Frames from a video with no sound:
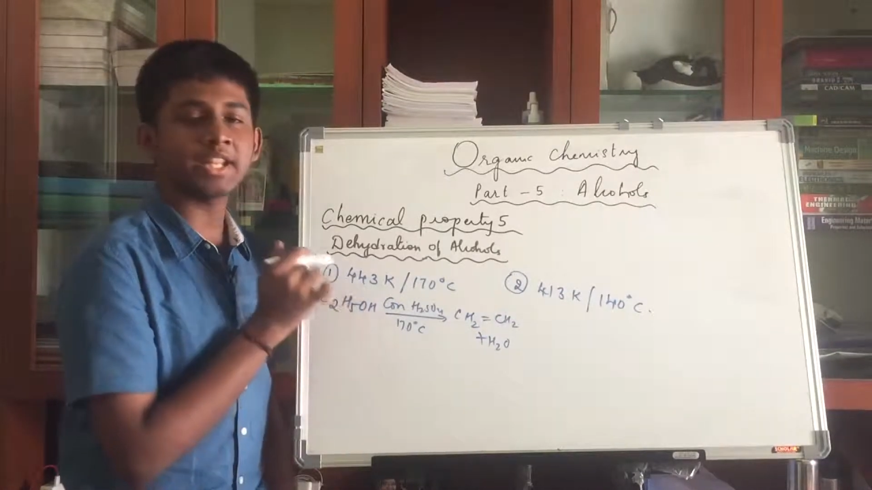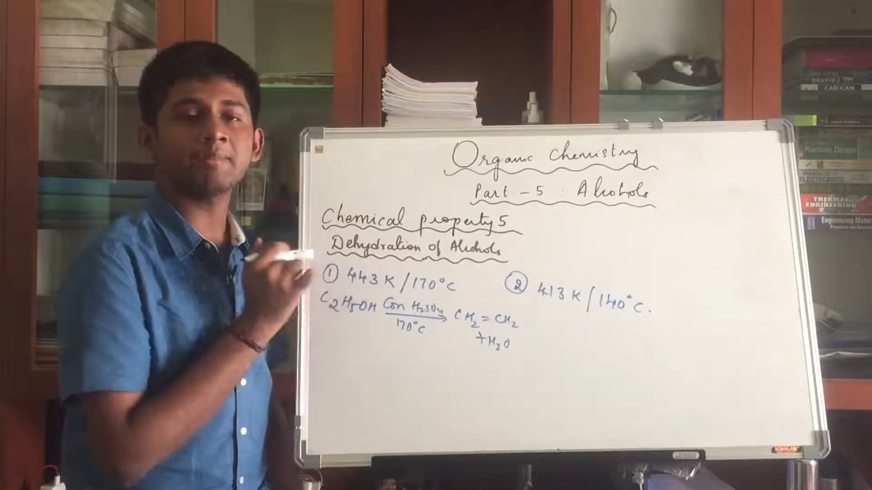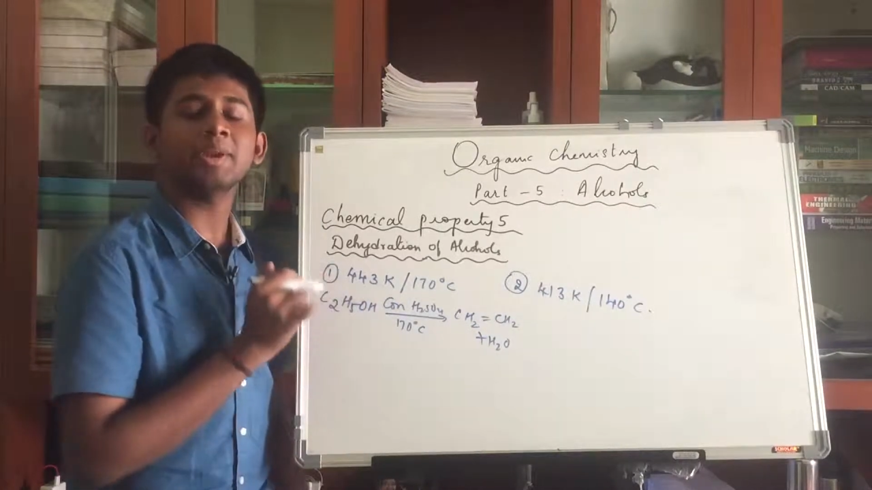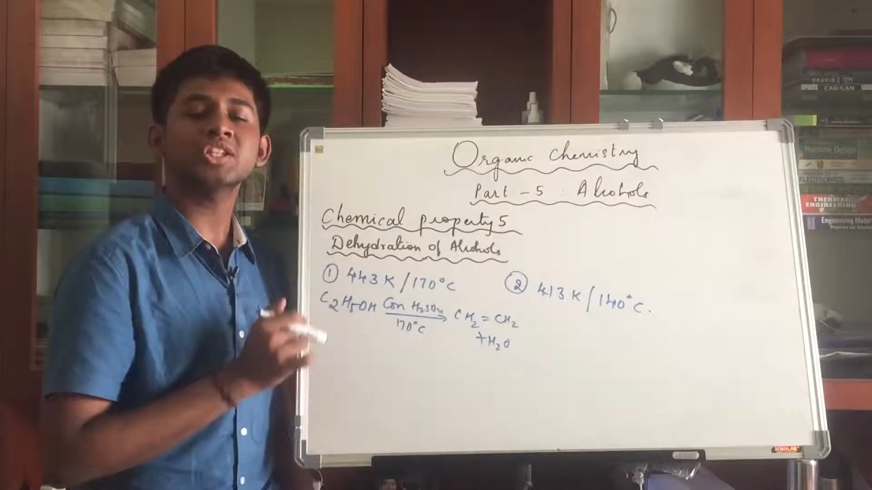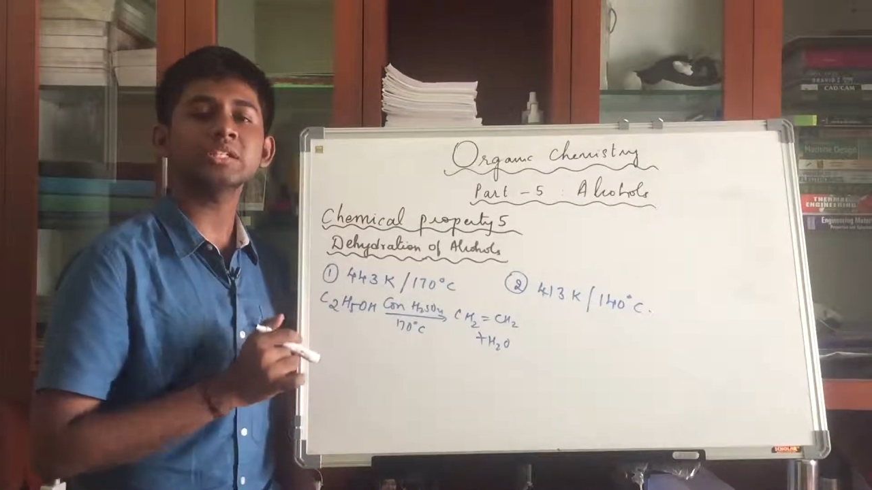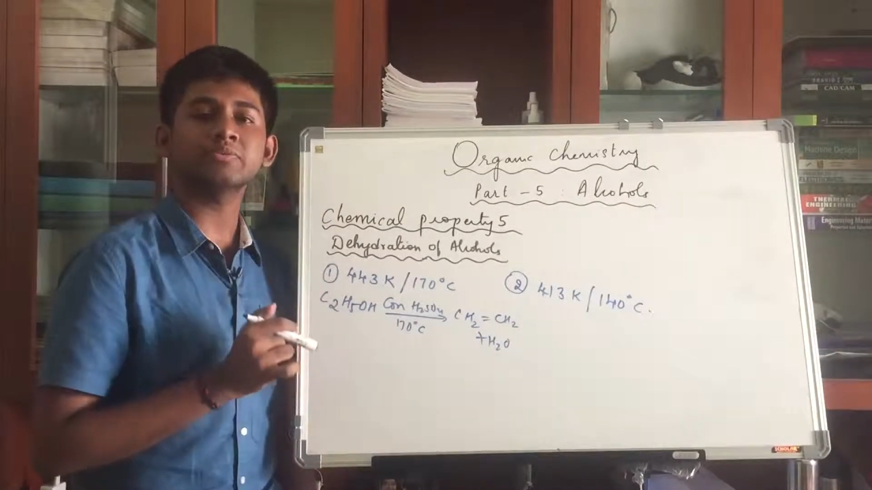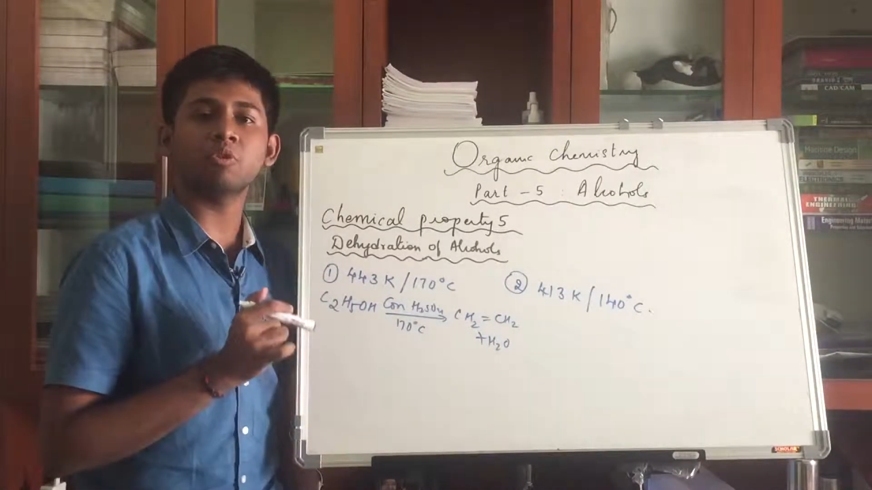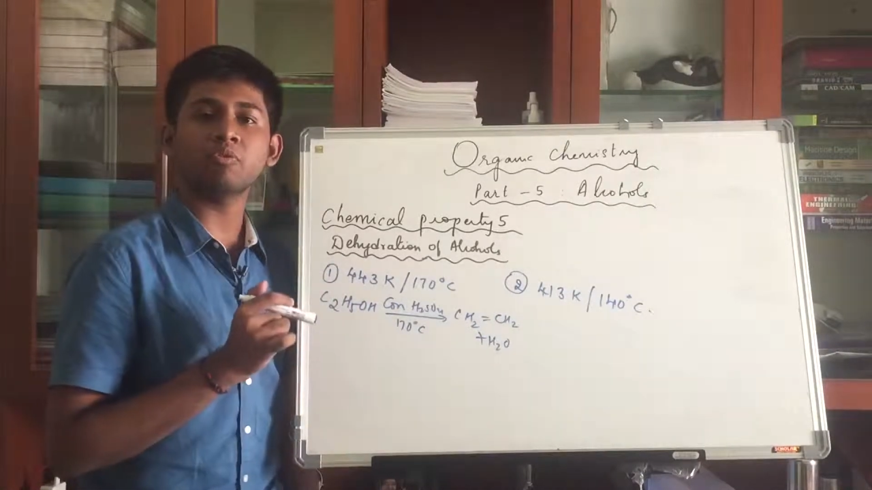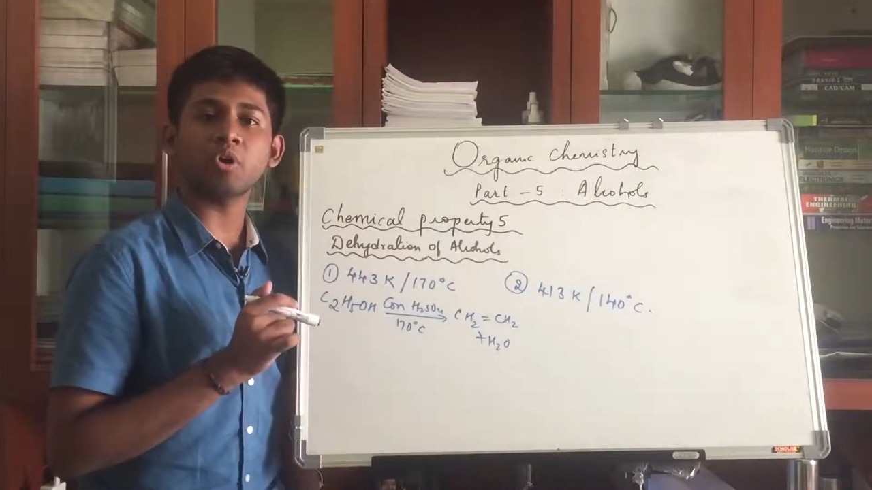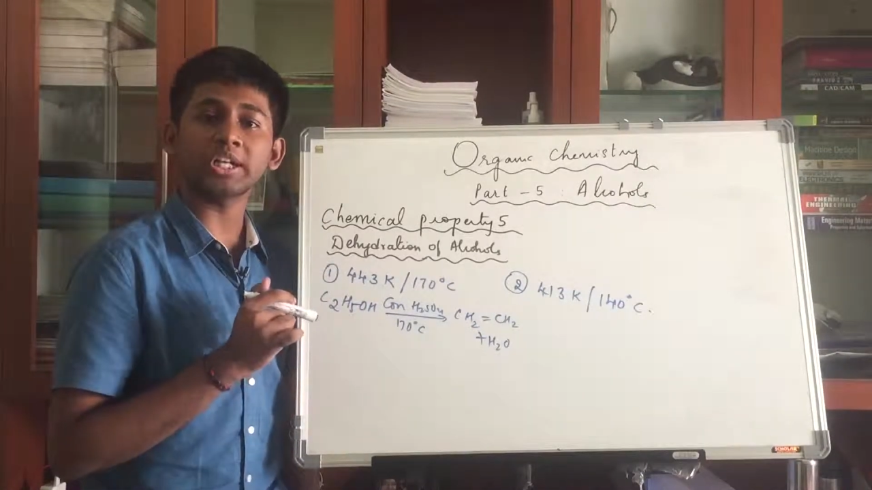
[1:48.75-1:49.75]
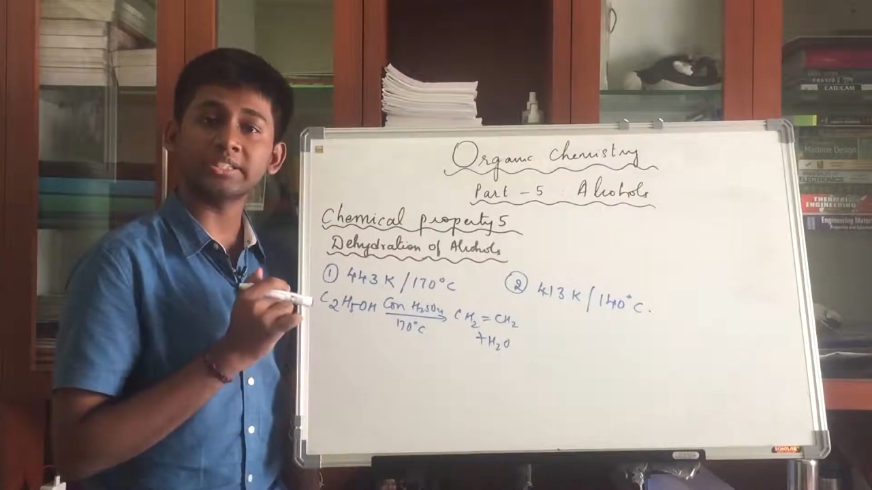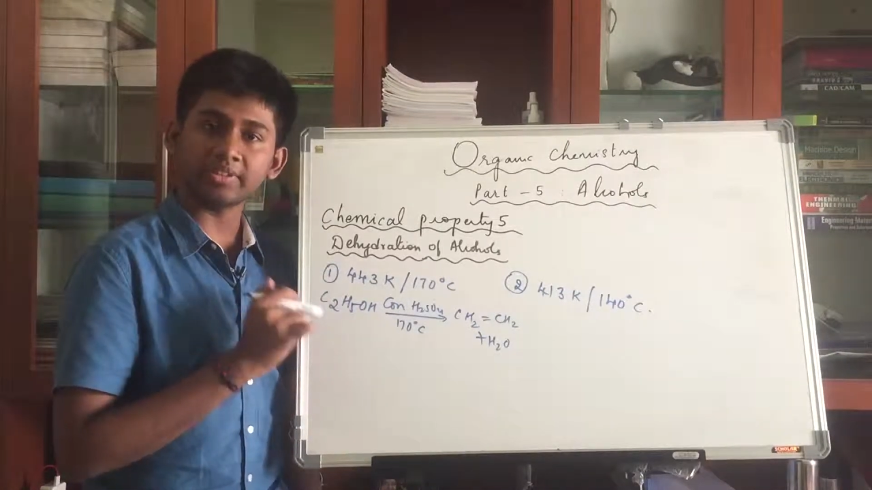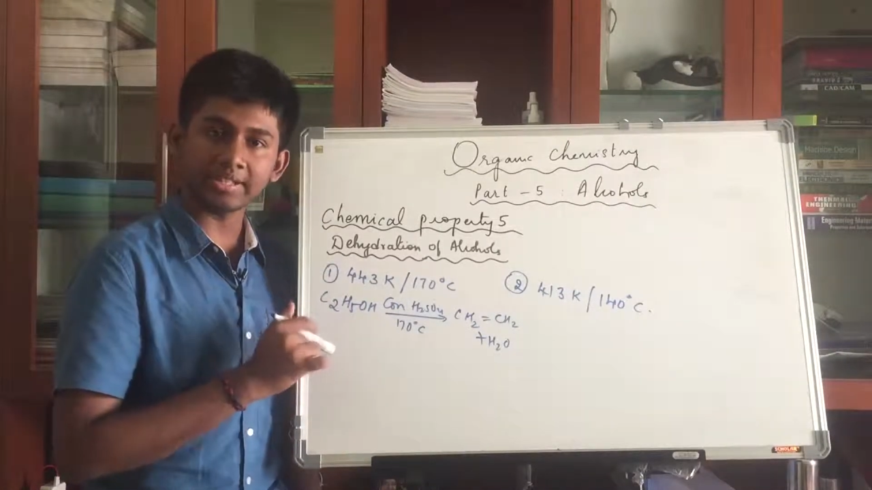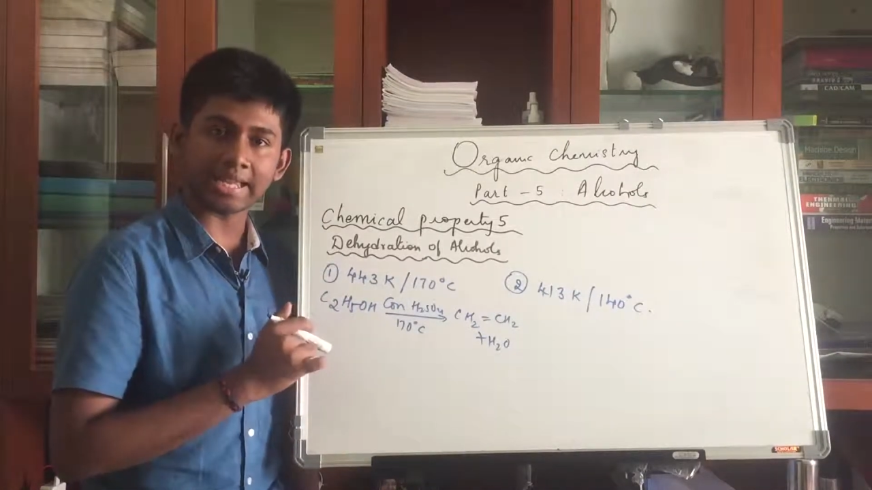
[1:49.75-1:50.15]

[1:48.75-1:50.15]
temperature is 443